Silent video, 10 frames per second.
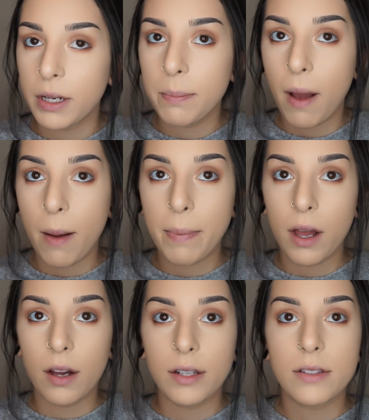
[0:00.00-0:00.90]
gonna pop
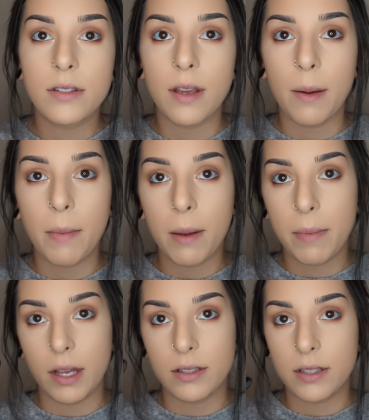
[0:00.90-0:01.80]
on some
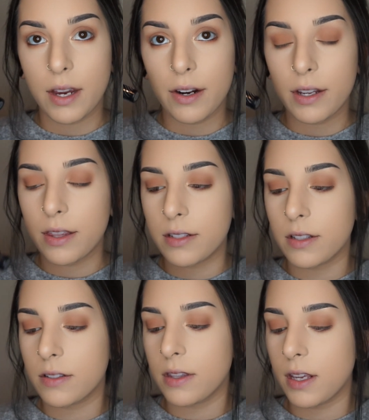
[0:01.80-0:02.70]
mascara. This
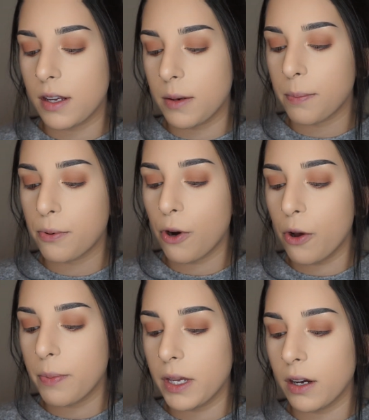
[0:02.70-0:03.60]
is the
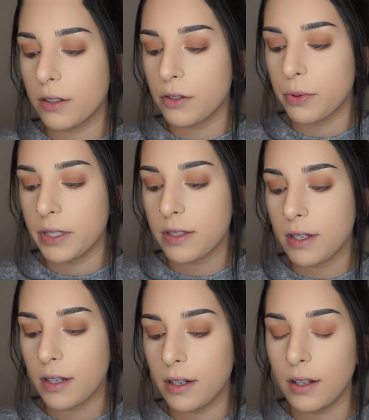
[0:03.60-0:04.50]
Pro Beyond
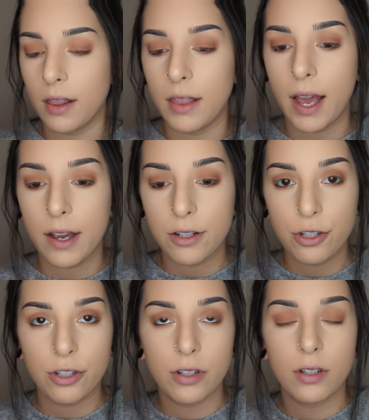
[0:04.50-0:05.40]
Twisted
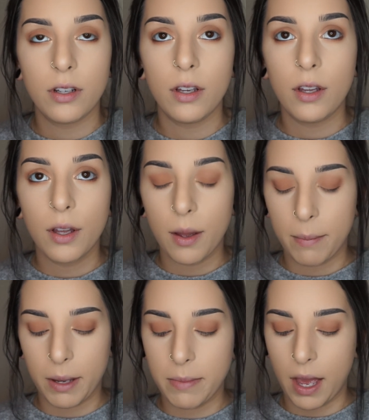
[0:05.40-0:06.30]
Lash
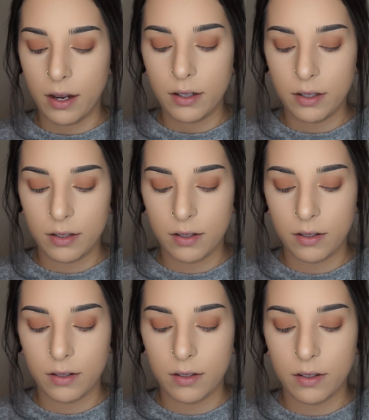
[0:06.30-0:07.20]
by MAC,
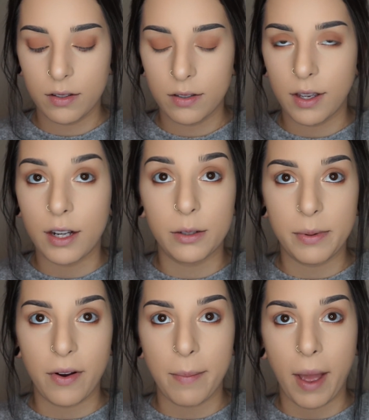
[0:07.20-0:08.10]
and I'll
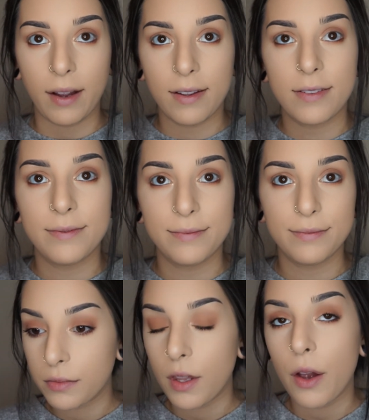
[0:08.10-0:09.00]
be right back.
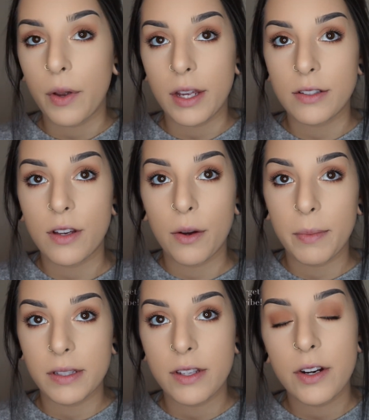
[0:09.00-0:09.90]
Okay, so
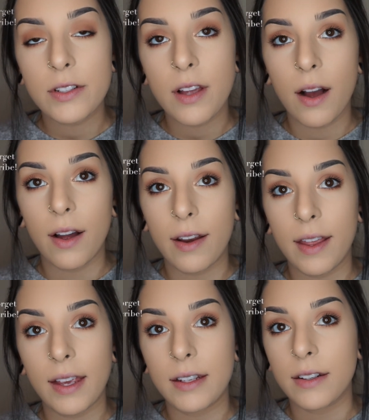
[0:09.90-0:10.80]
mascara's on,
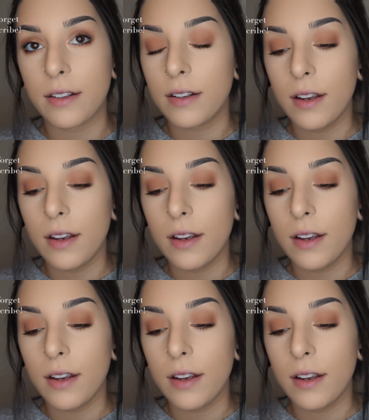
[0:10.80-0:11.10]
and